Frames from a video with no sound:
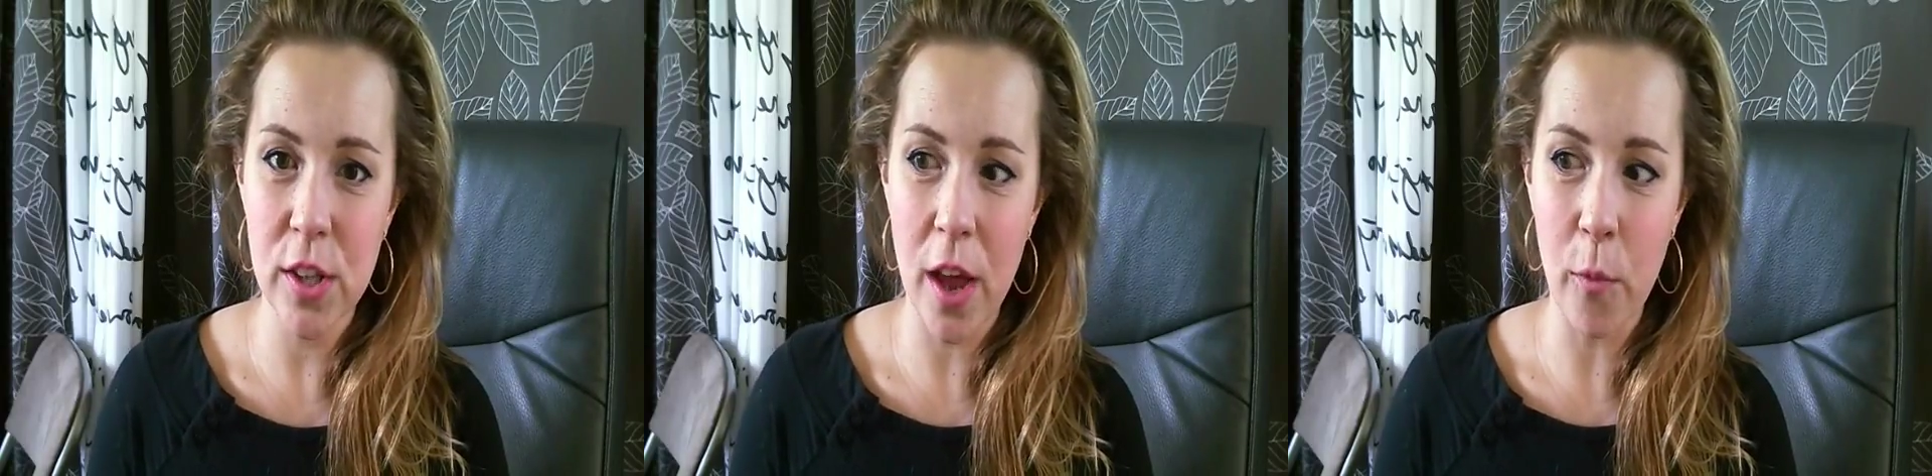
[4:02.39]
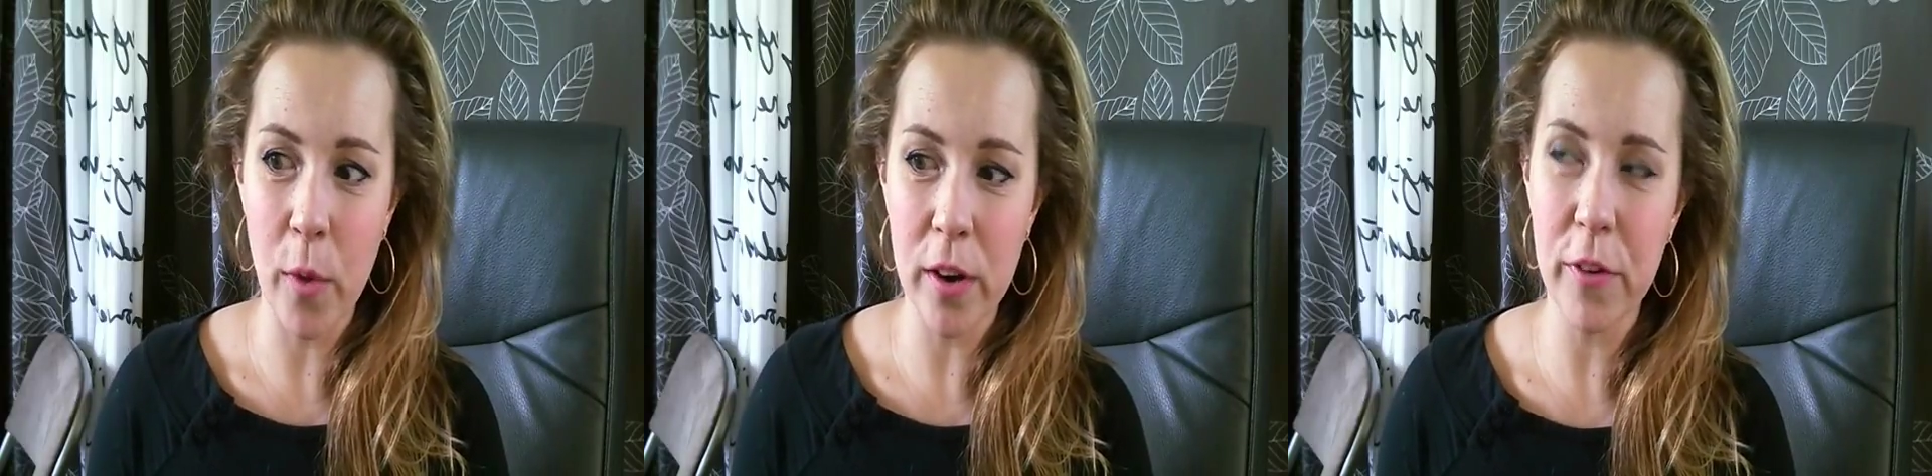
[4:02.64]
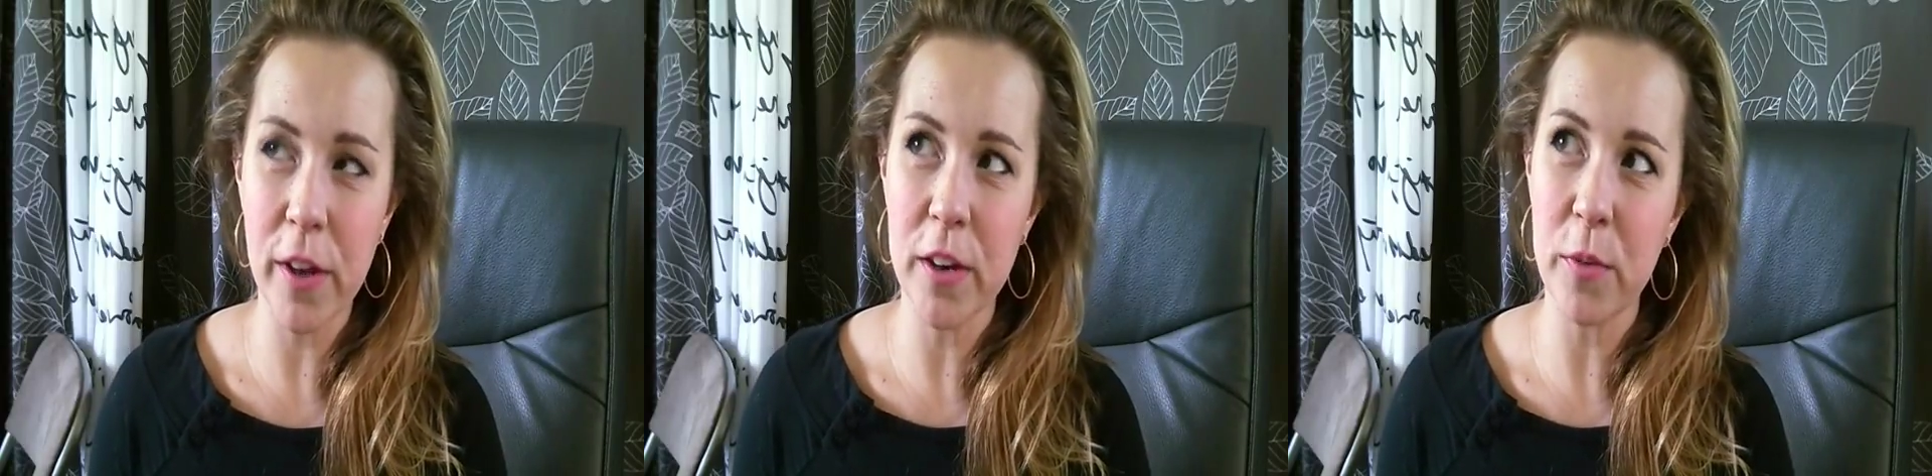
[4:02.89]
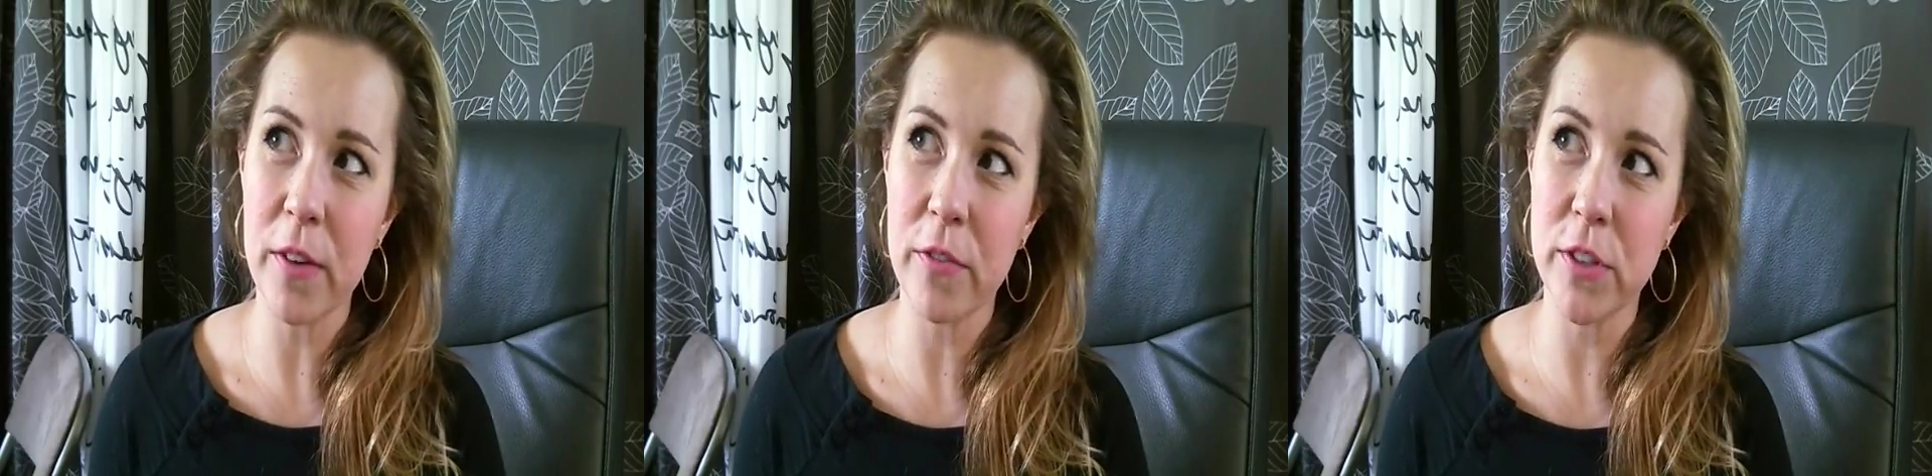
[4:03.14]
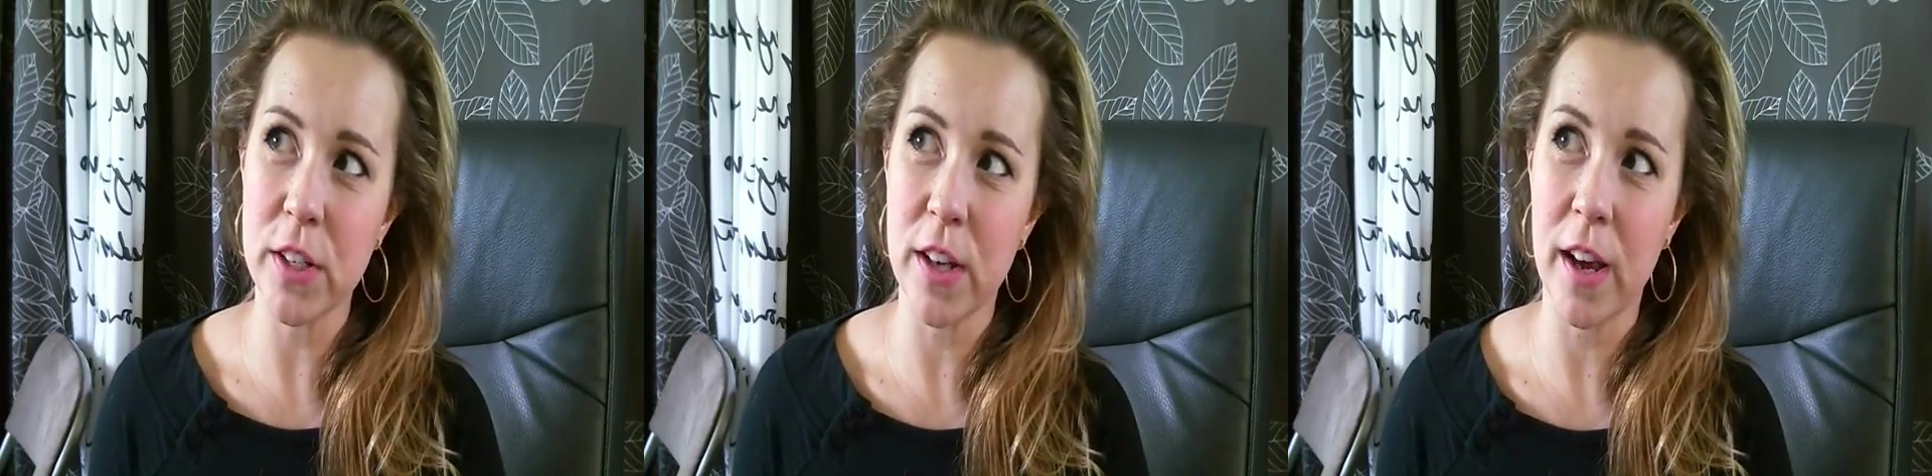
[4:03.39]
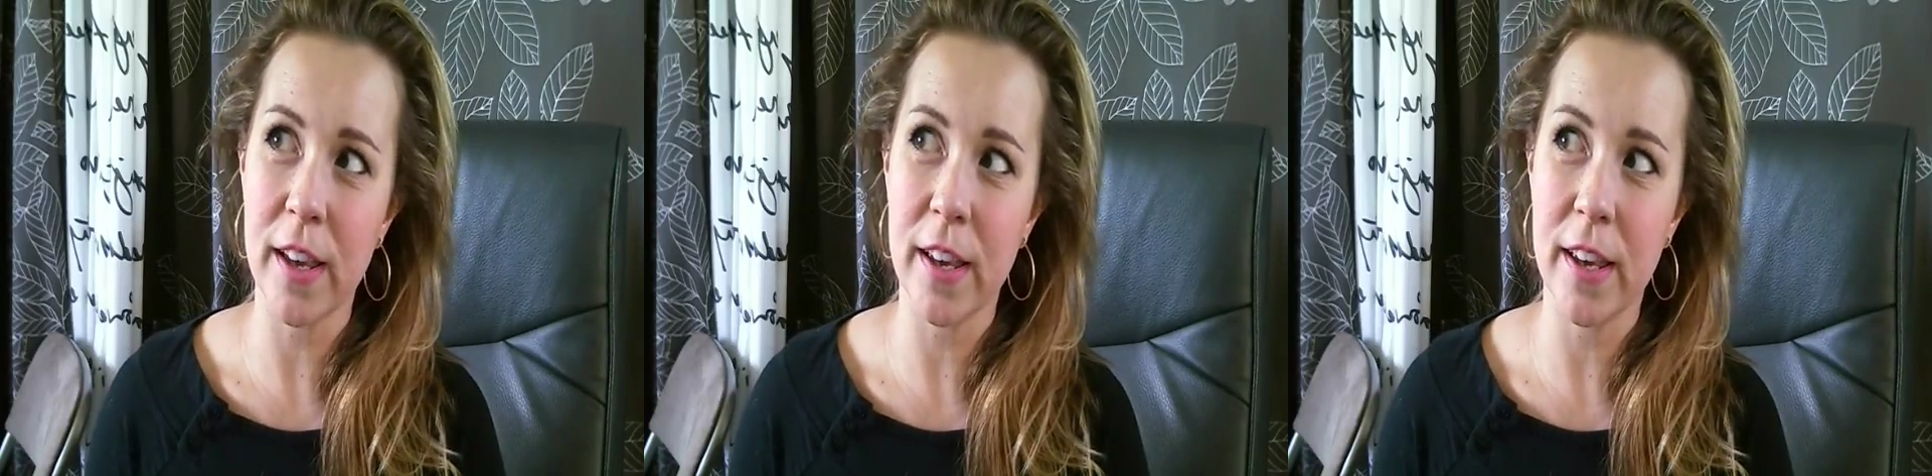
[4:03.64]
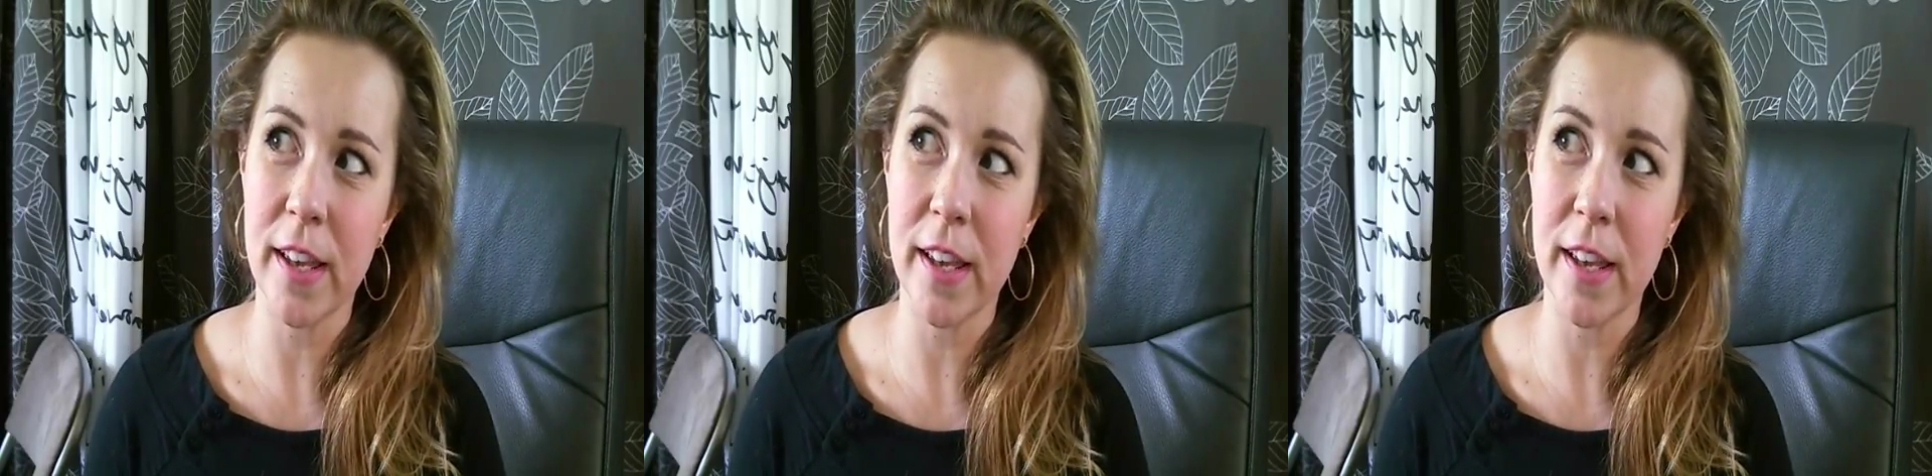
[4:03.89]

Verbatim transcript: I want to find a way to not